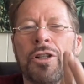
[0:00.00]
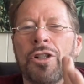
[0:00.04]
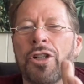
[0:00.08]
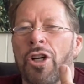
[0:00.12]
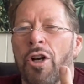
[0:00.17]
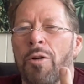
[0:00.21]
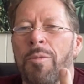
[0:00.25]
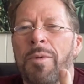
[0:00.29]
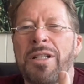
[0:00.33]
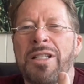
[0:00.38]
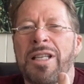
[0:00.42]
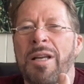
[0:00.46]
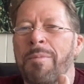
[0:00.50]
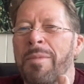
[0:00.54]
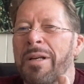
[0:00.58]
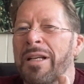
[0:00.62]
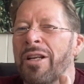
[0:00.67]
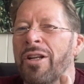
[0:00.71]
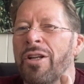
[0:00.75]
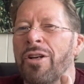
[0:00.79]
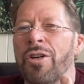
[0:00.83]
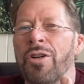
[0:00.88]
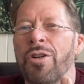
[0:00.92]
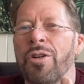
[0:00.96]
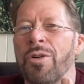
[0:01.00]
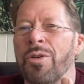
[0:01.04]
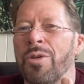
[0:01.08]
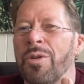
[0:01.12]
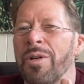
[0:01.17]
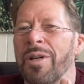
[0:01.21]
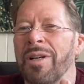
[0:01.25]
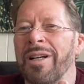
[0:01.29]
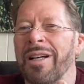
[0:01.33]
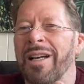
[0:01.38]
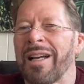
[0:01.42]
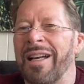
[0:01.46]
show me something
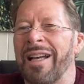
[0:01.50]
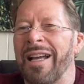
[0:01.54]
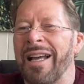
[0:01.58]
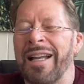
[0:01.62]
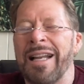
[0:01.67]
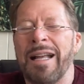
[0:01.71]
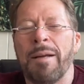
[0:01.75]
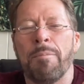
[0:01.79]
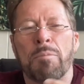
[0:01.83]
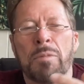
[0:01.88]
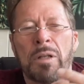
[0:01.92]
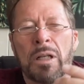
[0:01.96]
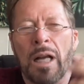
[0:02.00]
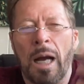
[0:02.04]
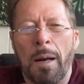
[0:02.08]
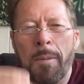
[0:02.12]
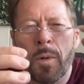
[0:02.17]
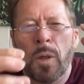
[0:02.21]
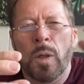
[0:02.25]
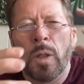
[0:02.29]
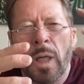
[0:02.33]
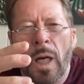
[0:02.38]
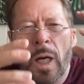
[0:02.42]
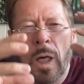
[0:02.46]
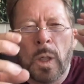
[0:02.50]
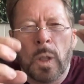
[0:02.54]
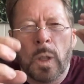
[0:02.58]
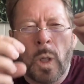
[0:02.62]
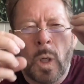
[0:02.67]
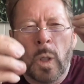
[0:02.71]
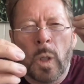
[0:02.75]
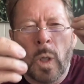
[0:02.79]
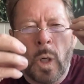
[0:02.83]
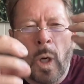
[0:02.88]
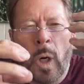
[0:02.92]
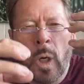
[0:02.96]
new, and I'm going,
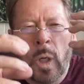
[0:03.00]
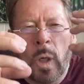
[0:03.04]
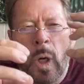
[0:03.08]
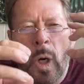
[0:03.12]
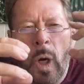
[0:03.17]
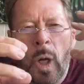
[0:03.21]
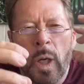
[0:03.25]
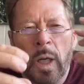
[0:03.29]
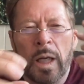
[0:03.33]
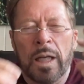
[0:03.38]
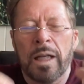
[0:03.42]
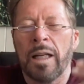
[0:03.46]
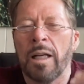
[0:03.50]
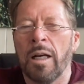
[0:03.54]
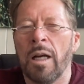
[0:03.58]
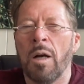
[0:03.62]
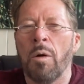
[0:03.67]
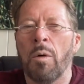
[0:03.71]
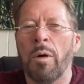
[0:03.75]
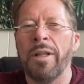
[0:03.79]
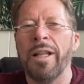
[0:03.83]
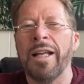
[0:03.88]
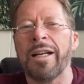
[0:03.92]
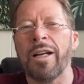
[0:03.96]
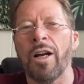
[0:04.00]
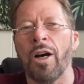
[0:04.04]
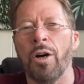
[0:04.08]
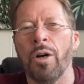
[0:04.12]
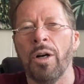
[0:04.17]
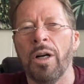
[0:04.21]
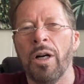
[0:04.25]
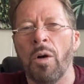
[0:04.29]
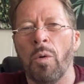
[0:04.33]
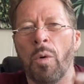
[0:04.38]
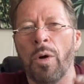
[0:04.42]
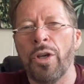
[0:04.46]
I got it. And when they
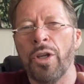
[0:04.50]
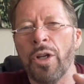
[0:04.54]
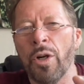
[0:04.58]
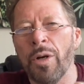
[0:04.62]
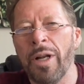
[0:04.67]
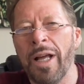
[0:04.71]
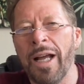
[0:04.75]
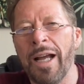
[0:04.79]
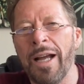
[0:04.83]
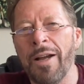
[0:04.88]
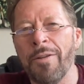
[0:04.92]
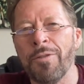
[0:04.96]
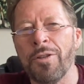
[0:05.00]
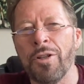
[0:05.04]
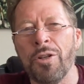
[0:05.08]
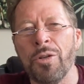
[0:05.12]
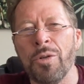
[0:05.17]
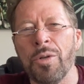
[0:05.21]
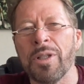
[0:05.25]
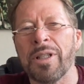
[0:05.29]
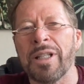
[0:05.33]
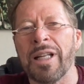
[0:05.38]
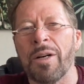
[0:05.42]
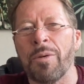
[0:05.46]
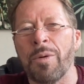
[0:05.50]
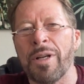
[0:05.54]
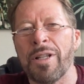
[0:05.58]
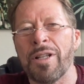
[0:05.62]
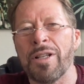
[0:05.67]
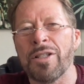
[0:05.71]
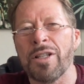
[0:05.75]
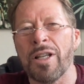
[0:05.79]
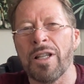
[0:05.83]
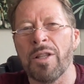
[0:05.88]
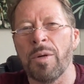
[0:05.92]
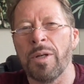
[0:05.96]
go, well, you don't have to do it that way.
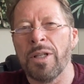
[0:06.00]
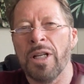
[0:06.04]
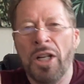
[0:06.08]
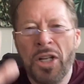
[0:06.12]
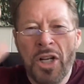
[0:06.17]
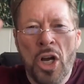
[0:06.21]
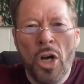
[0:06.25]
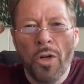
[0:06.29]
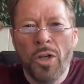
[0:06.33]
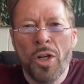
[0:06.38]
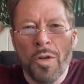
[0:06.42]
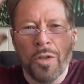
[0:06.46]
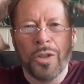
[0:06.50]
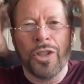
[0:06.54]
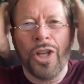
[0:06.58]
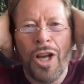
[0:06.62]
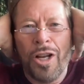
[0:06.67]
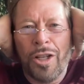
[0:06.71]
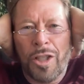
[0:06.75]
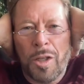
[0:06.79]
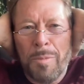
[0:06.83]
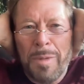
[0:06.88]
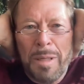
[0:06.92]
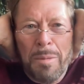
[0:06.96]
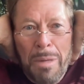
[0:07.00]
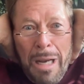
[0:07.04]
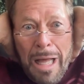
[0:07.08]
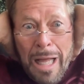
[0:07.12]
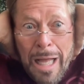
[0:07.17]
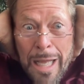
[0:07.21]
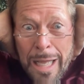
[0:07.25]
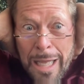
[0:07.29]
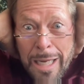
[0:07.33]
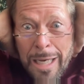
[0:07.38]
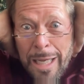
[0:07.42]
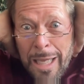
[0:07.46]
There's other ways. No, don't talk to me.
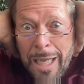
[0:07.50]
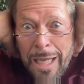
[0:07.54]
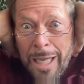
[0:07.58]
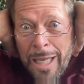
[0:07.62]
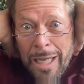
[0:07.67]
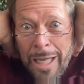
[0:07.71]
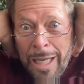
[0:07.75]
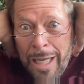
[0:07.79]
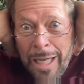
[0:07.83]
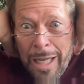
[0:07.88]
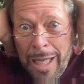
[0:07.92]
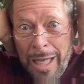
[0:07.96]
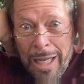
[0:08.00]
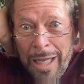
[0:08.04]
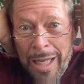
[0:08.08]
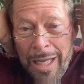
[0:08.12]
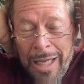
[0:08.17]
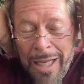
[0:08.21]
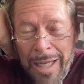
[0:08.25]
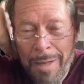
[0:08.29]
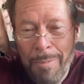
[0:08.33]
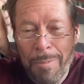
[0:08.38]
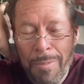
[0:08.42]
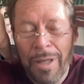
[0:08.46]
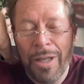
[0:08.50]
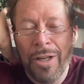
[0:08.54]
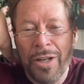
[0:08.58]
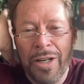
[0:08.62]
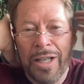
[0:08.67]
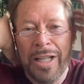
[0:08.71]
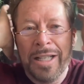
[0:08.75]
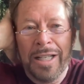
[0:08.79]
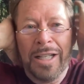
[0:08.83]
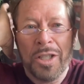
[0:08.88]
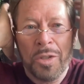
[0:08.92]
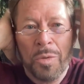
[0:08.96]
Blah, blah.
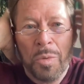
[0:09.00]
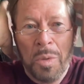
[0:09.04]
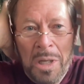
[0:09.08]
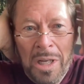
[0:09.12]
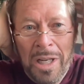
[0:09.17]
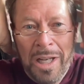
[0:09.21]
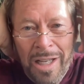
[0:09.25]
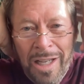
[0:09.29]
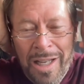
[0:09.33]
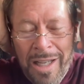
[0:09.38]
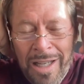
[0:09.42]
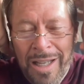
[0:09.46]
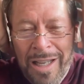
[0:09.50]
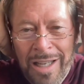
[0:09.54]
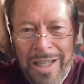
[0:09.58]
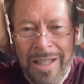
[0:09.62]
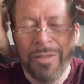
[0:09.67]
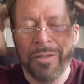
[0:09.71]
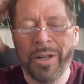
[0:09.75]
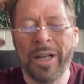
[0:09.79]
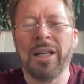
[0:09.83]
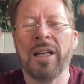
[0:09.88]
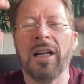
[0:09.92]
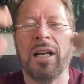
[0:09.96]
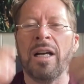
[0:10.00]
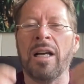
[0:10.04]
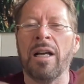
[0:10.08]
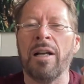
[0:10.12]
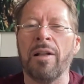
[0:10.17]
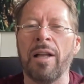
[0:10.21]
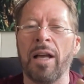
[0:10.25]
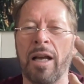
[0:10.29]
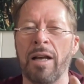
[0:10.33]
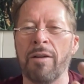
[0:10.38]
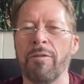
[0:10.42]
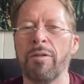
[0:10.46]
This one, right?
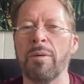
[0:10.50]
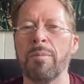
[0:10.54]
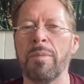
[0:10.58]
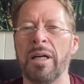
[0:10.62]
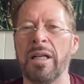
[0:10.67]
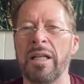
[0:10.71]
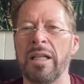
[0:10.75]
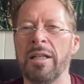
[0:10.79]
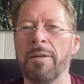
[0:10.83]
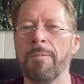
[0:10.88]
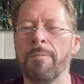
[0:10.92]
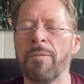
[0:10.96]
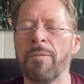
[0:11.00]
Everybody.